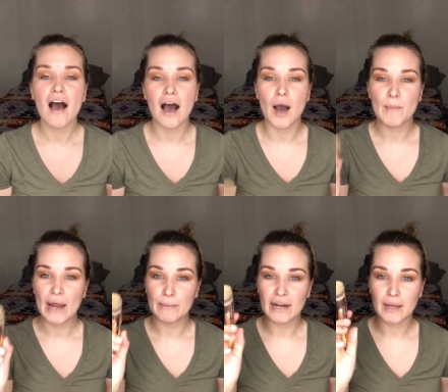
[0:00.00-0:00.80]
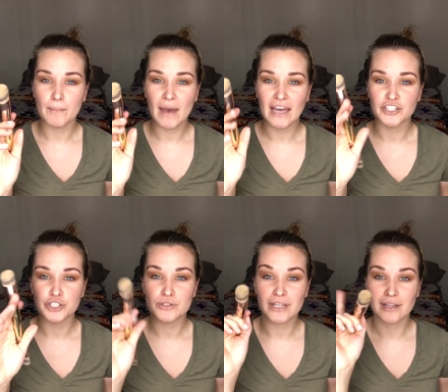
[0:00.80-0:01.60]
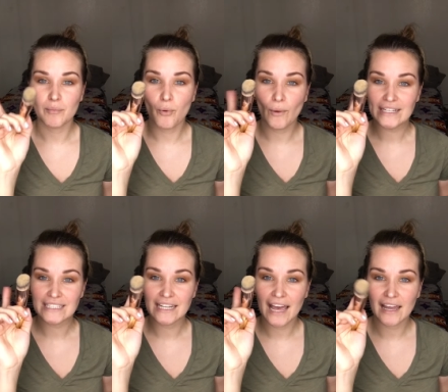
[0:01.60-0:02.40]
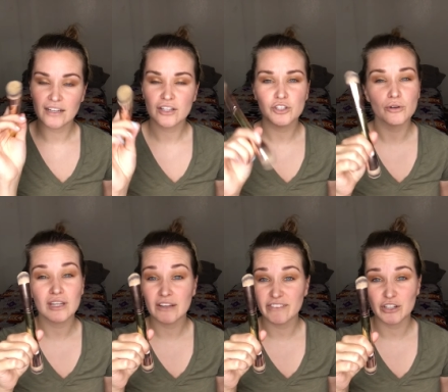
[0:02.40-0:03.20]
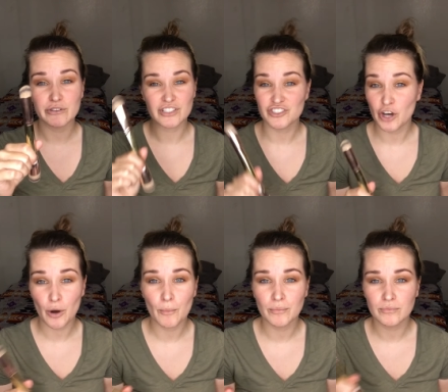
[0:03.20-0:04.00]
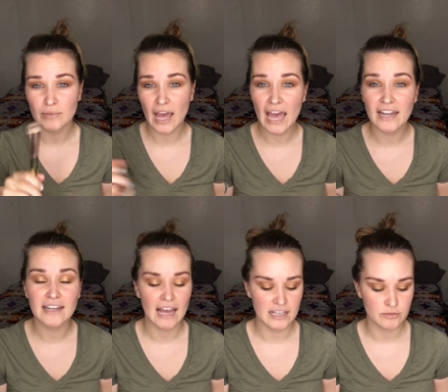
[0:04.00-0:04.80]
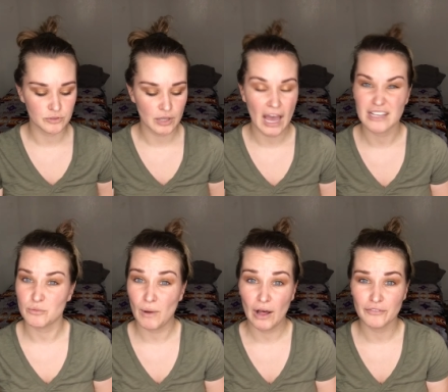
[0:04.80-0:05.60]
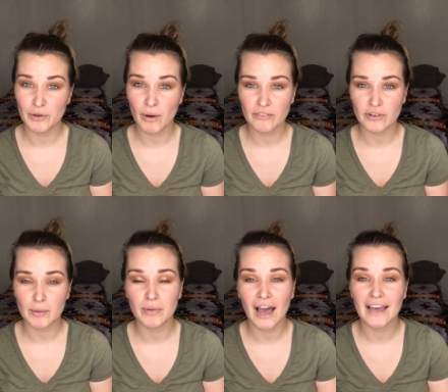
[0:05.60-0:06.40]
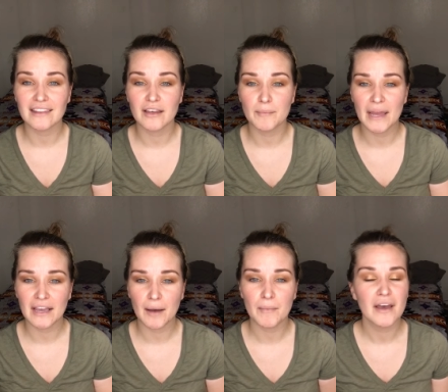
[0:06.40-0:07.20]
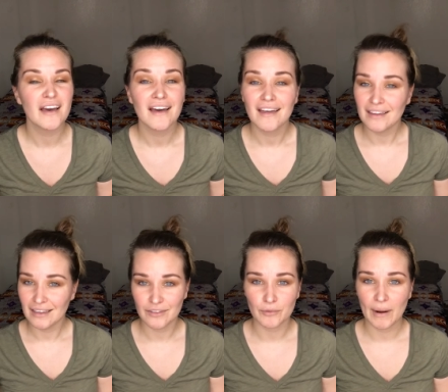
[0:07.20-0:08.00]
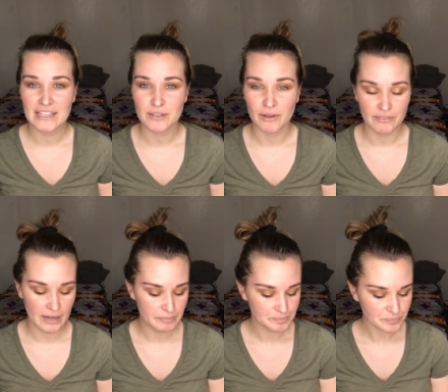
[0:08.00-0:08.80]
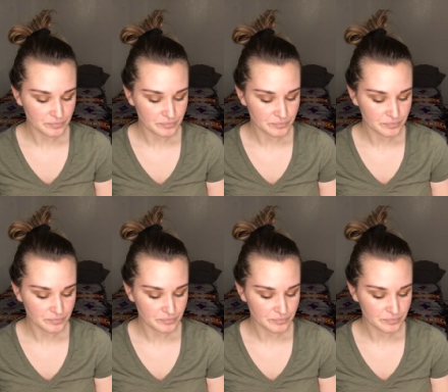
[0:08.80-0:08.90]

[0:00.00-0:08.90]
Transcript: I recommend using the pointed end. You can even use a dome end as well if you want for applying the makeup. Either way is totally fine.